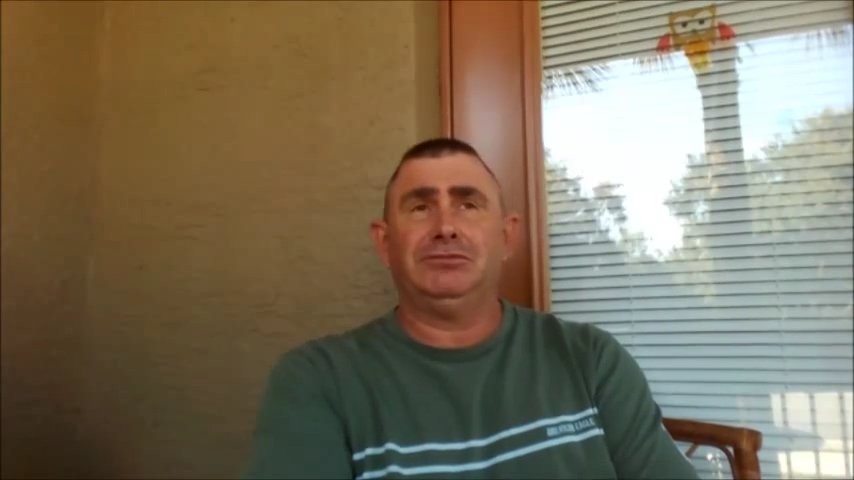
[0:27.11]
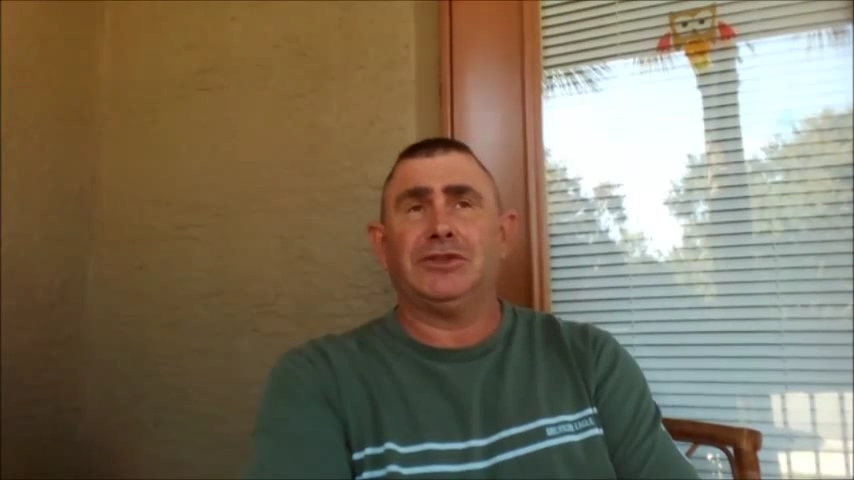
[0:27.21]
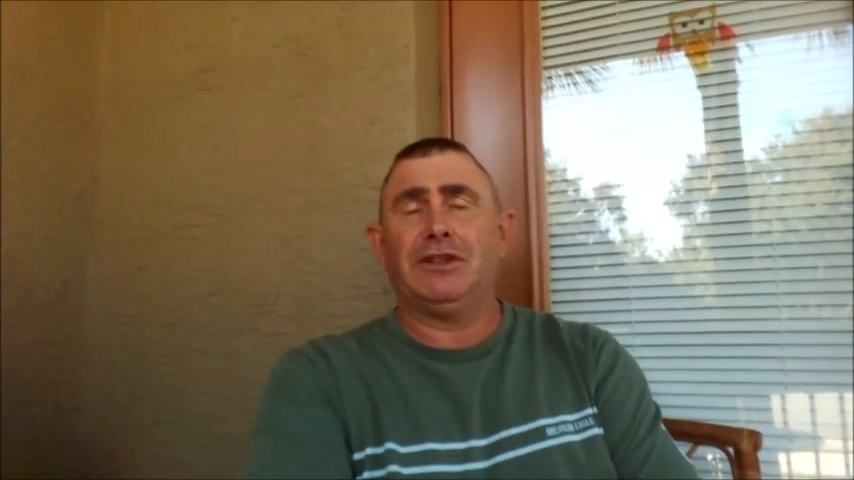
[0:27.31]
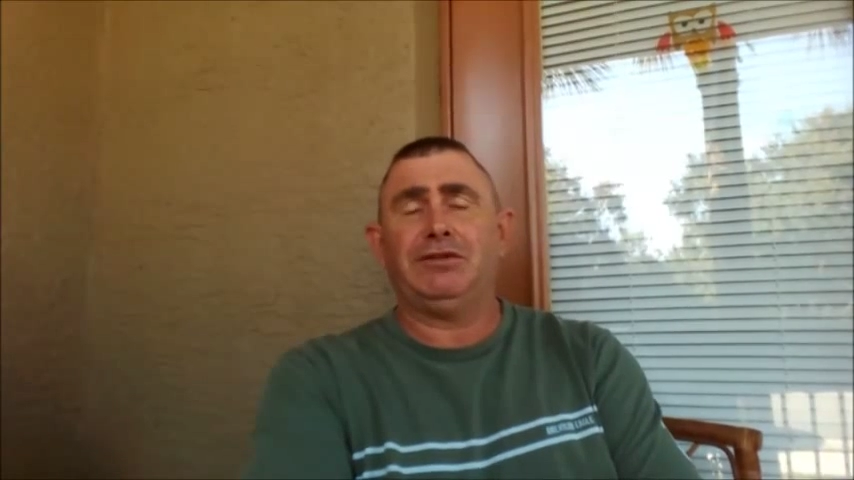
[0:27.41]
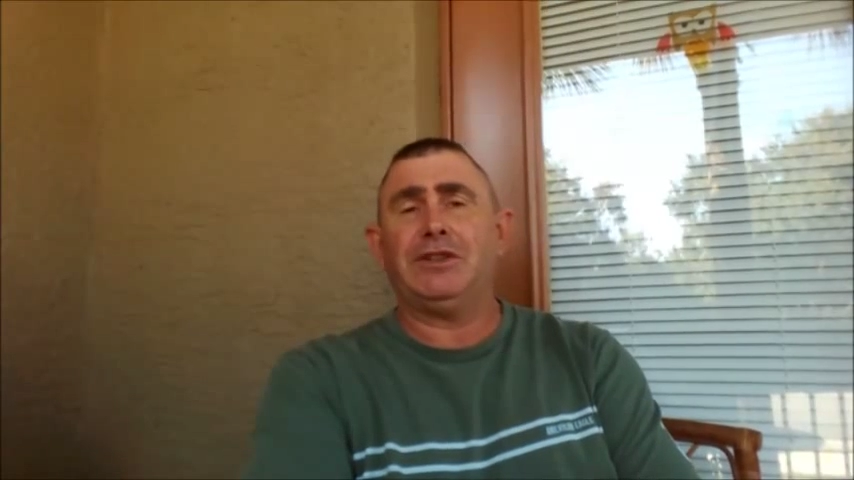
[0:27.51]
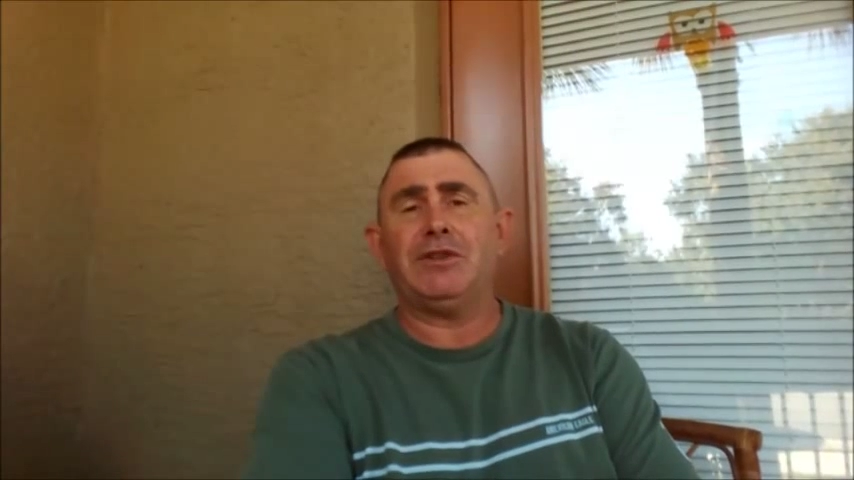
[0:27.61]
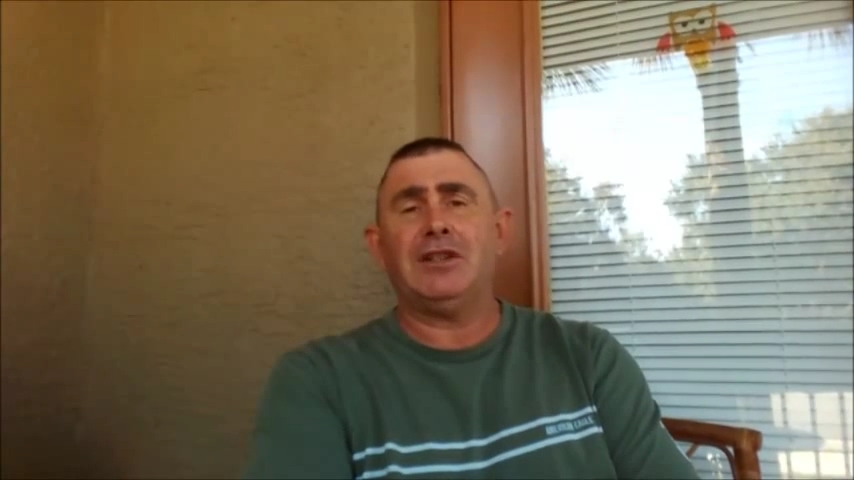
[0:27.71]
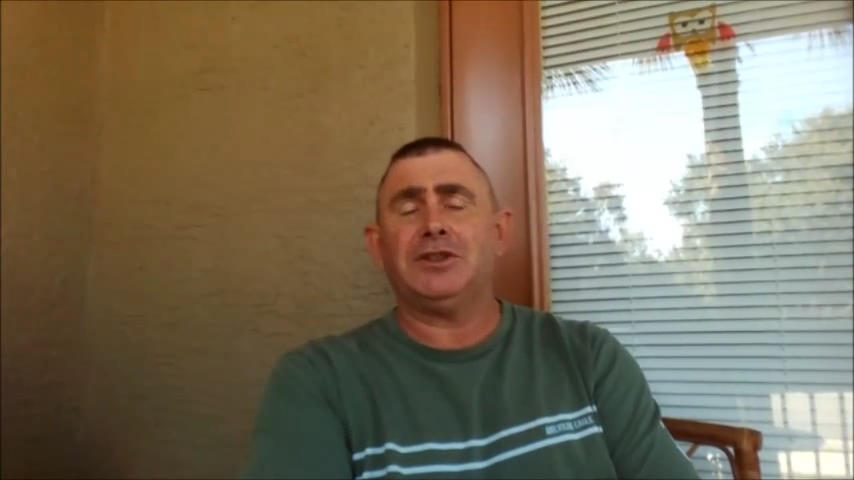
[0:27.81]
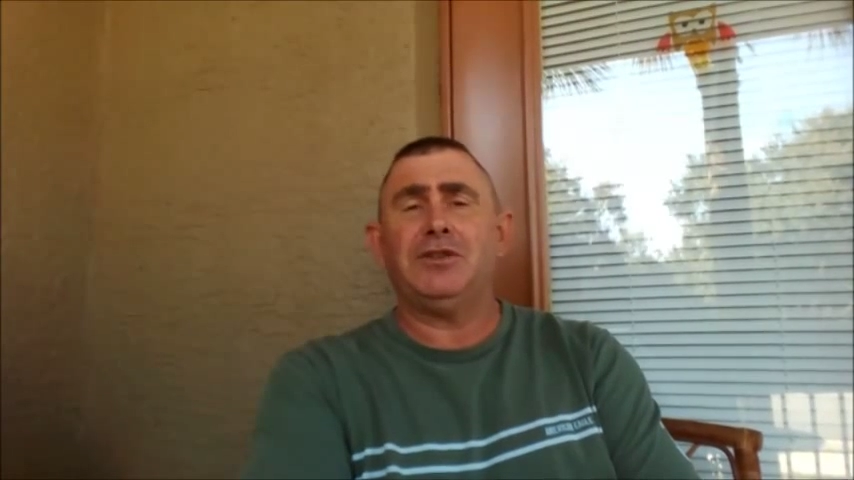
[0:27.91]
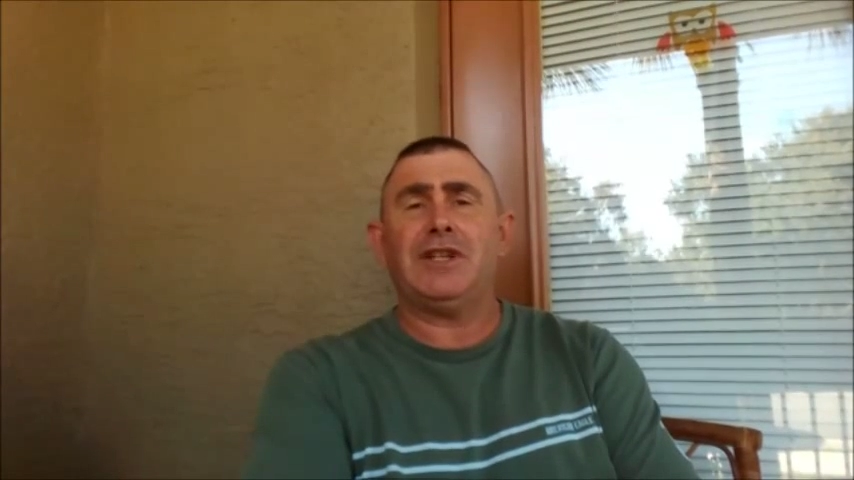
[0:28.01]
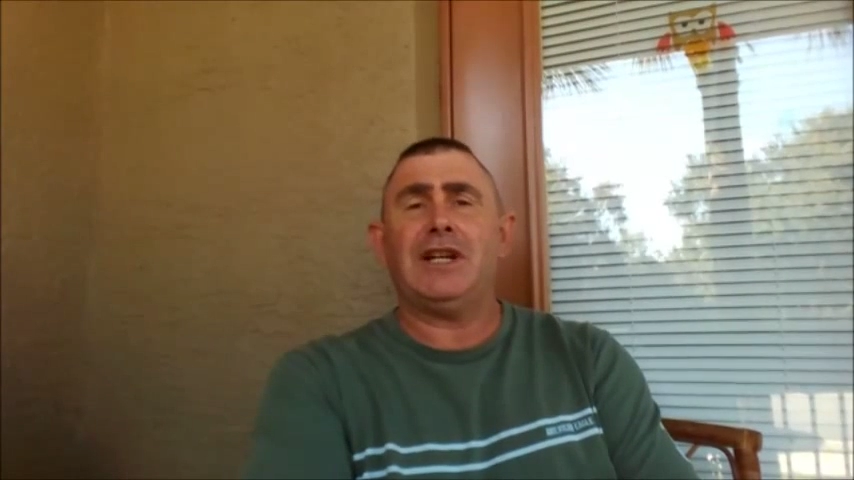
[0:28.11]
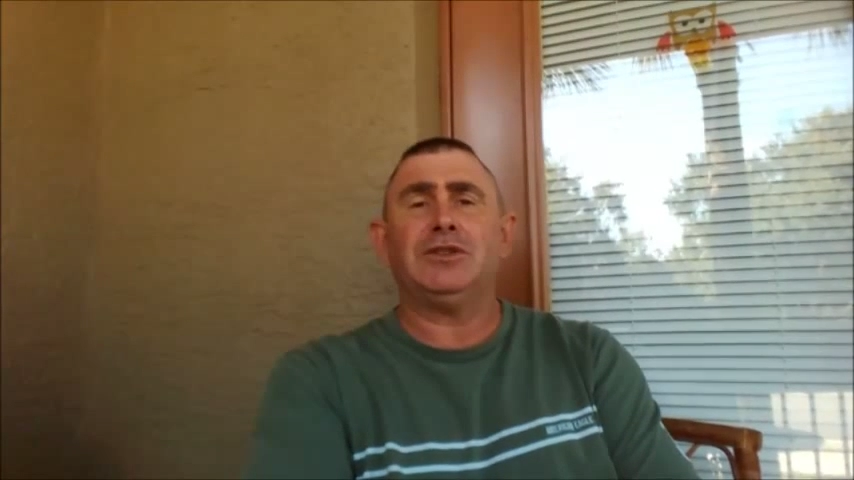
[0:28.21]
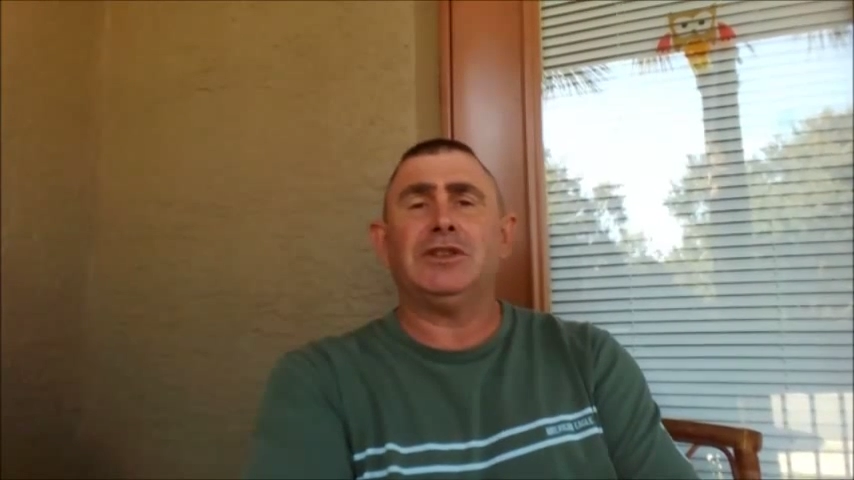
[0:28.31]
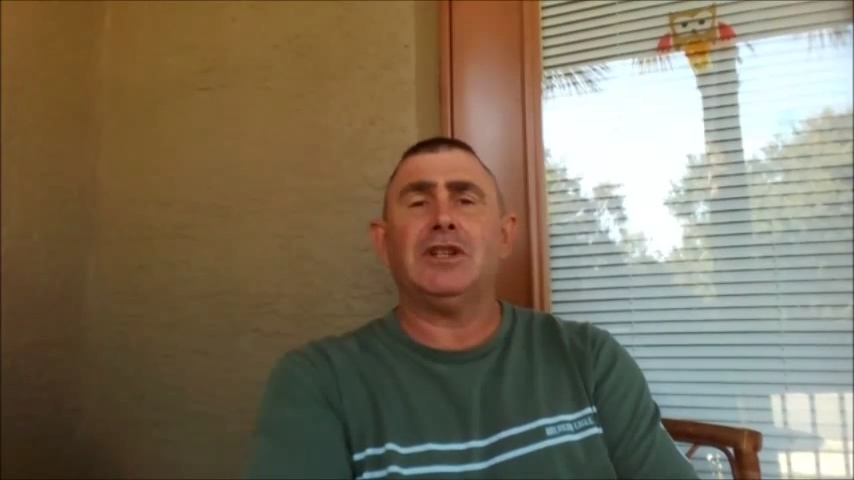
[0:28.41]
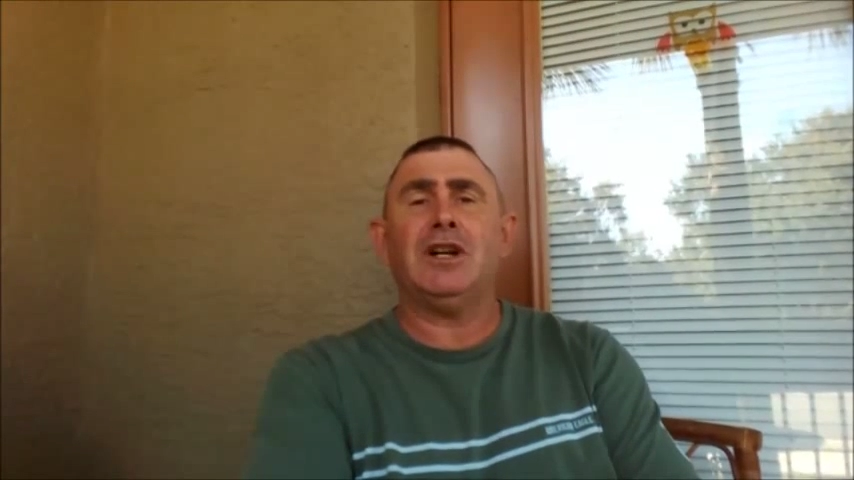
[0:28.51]
roughly around two
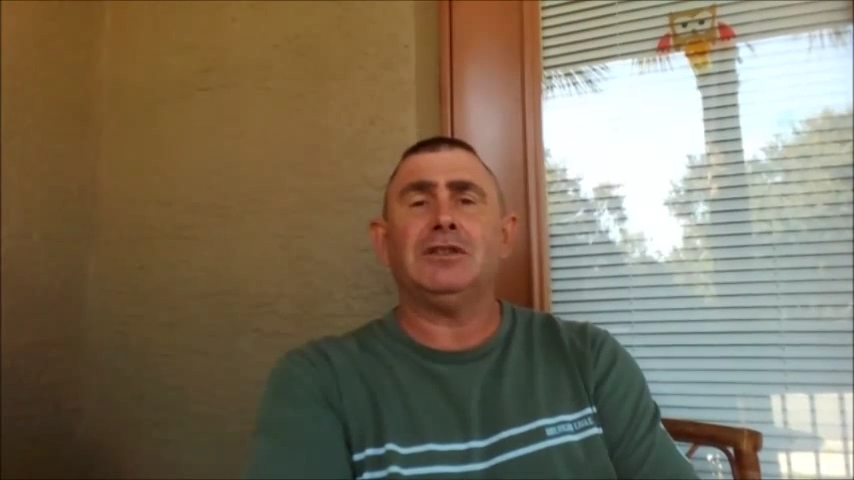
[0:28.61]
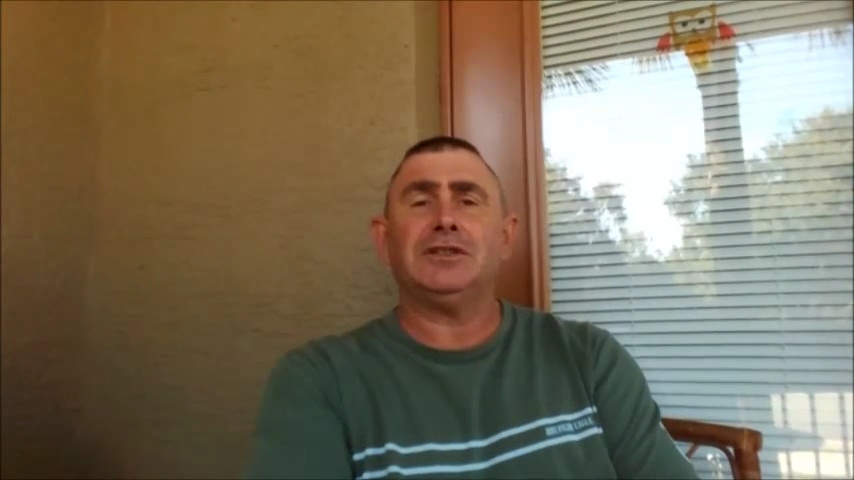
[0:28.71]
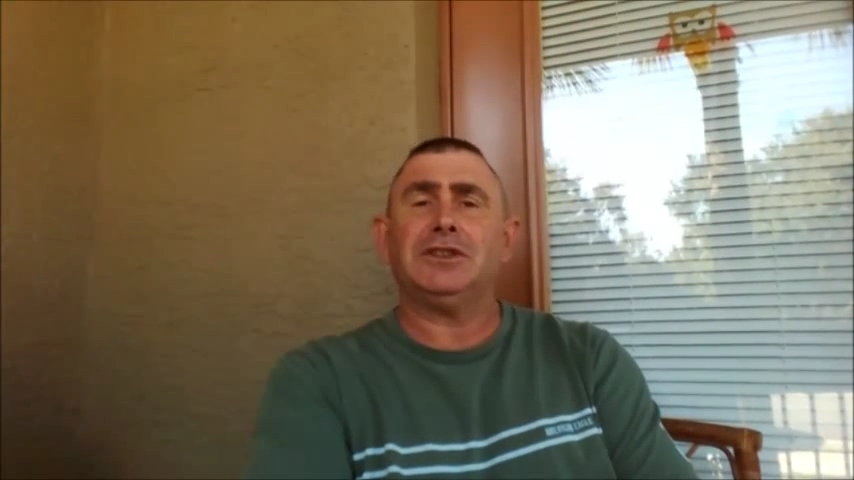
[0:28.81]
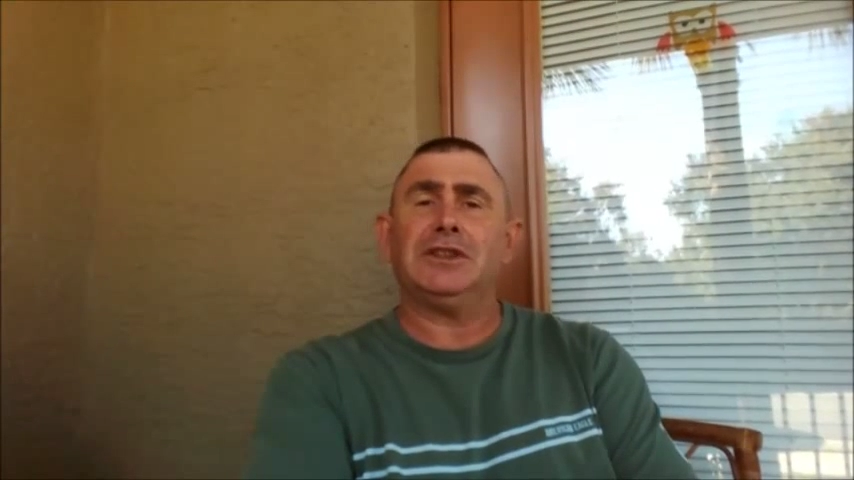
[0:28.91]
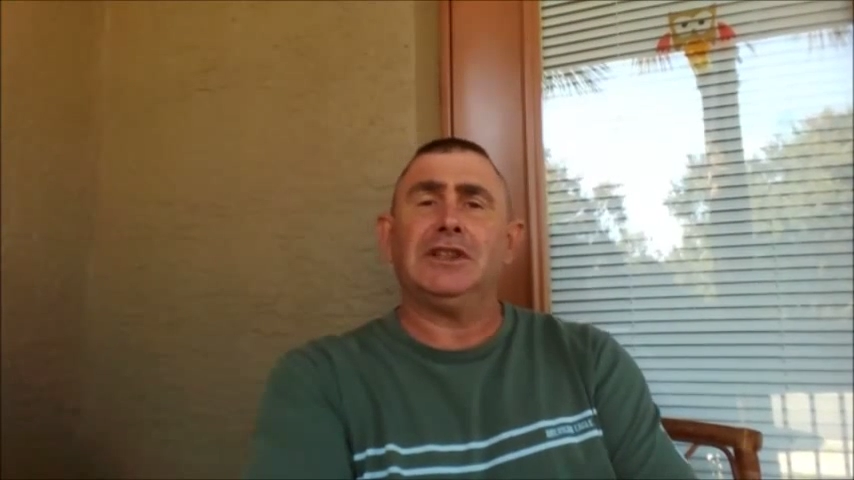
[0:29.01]
thousand dollars.